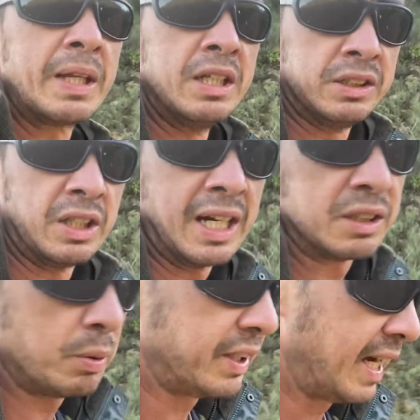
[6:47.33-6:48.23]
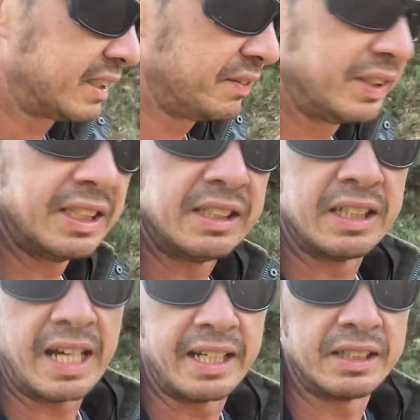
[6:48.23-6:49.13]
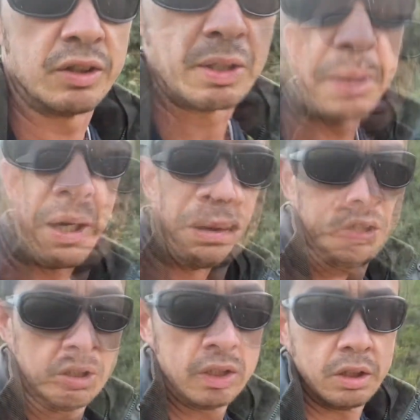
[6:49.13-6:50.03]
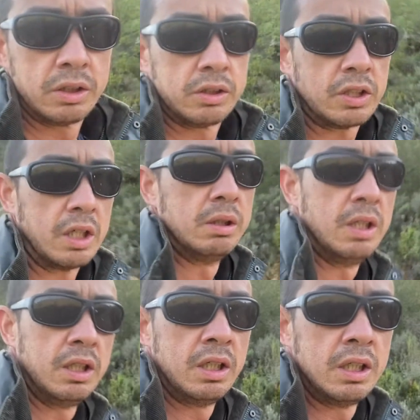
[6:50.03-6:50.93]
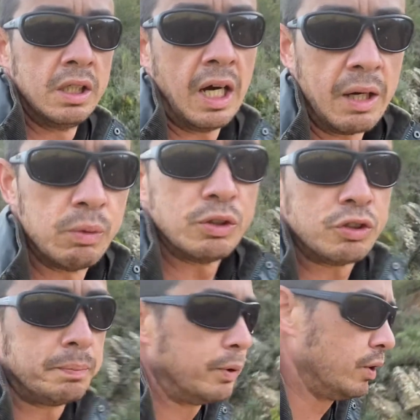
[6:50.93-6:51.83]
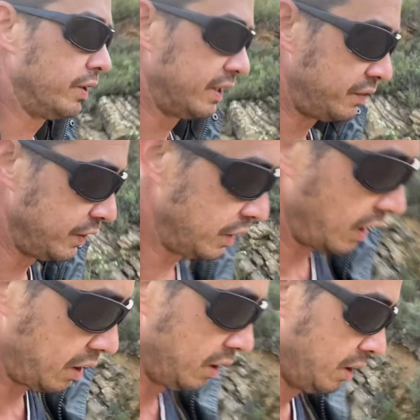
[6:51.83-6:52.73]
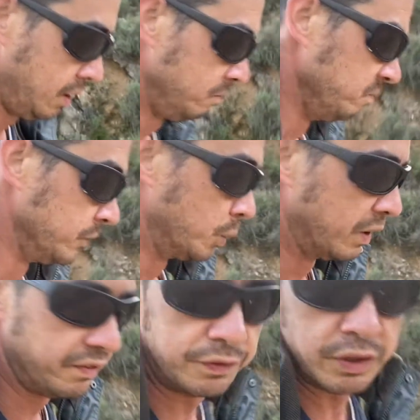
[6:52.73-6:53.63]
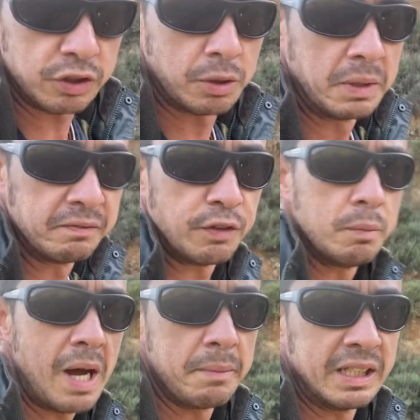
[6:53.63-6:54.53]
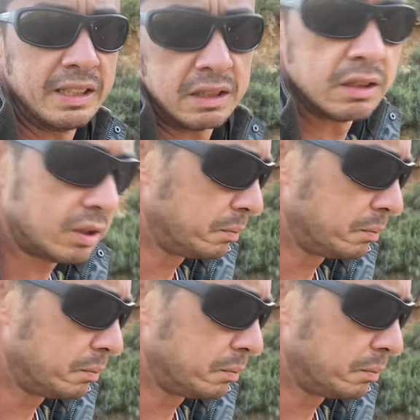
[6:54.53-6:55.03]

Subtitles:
So that's what the activity today is all about. So I will support this video with some info memes and some